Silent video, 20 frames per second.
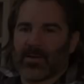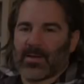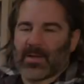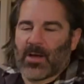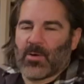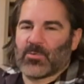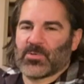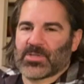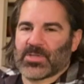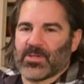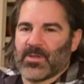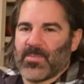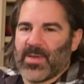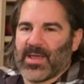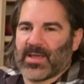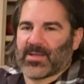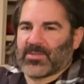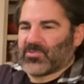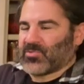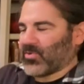I was gonna
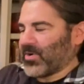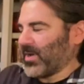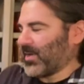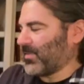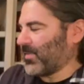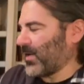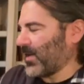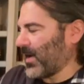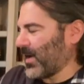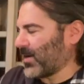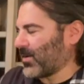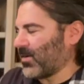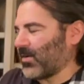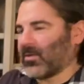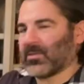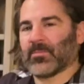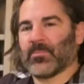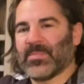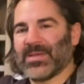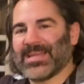make a drink that I
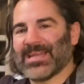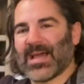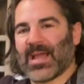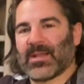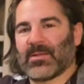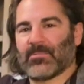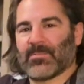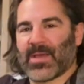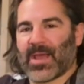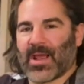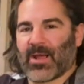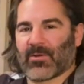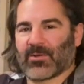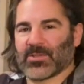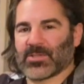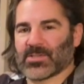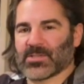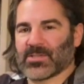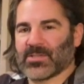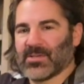called Midnight in
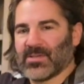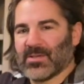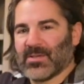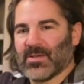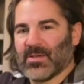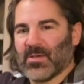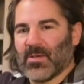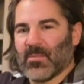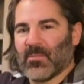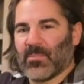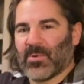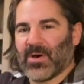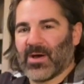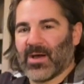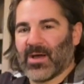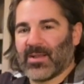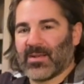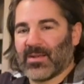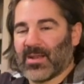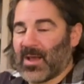Paris,
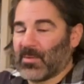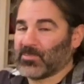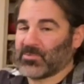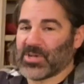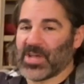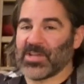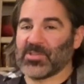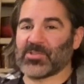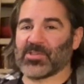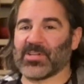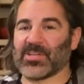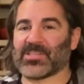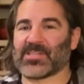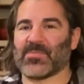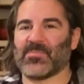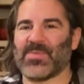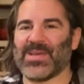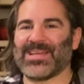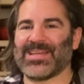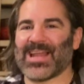but I'm changing it to
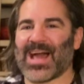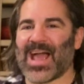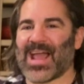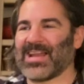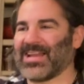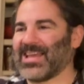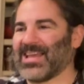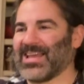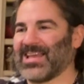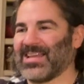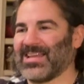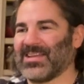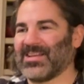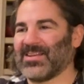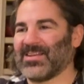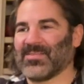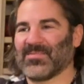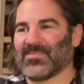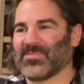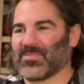Midnight
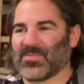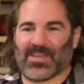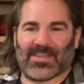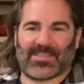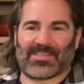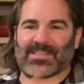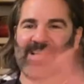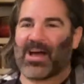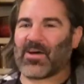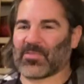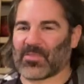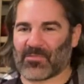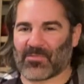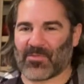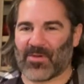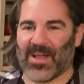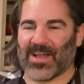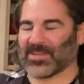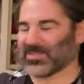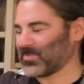in the south of
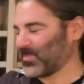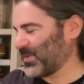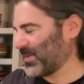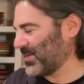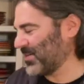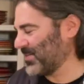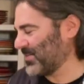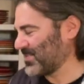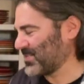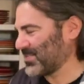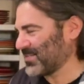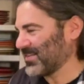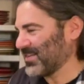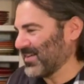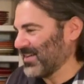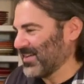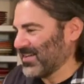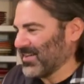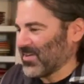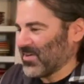France because
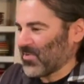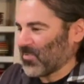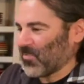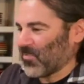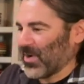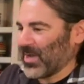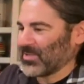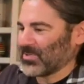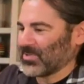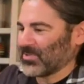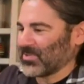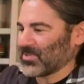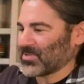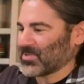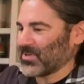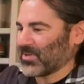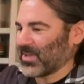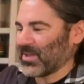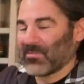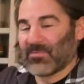Rachael's
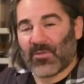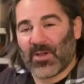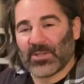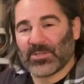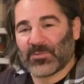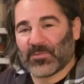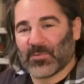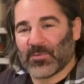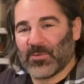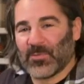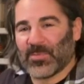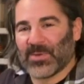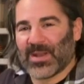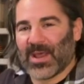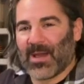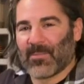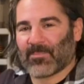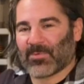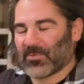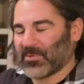cooking French food, but
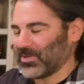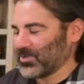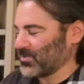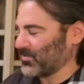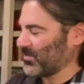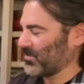not Parisian